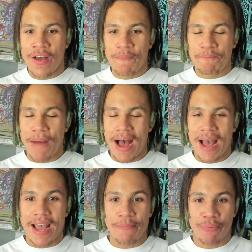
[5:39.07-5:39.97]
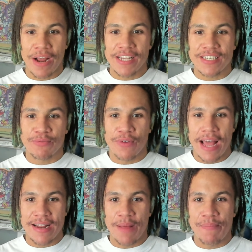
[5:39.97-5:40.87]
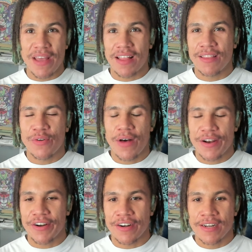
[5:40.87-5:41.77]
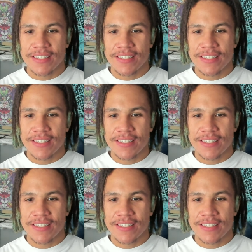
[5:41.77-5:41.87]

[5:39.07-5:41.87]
my price ended up being a little under